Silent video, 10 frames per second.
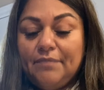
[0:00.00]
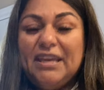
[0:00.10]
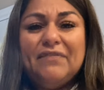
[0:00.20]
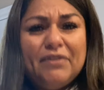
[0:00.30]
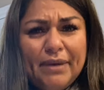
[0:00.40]

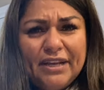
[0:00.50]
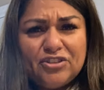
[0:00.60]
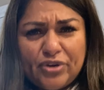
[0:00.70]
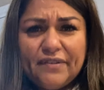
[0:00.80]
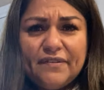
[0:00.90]
Even my
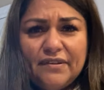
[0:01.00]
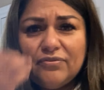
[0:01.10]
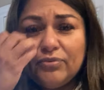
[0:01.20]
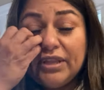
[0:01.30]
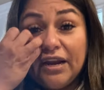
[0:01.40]

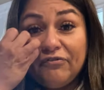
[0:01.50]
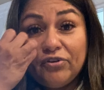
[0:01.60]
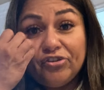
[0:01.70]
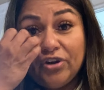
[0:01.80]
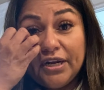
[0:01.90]
dresses that I
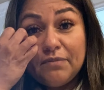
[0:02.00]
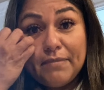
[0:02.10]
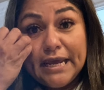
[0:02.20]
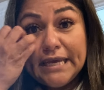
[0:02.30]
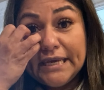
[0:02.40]
first started
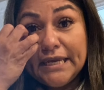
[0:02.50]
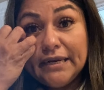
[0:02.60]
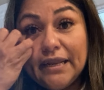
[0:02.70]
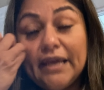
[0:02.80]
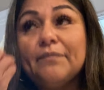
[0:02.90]

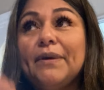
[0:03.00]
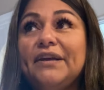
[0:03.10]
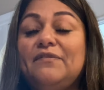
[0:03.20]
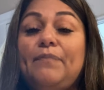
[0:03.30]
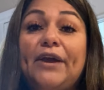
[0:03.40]
making, like my
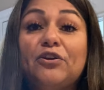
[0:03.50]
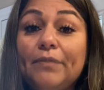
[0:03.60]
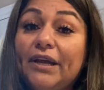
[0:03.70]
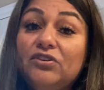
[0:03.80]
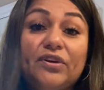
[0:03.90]

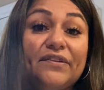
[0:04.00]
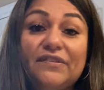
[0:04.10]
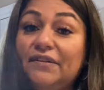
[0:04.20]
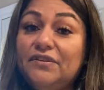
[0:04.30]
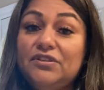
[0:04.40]
Spider-Man dress
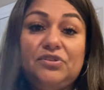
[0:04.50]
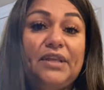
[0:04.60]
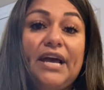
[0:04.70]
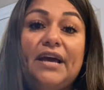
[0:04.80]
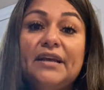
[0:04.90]
doesn't do
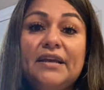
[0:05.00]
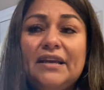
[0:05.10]
that.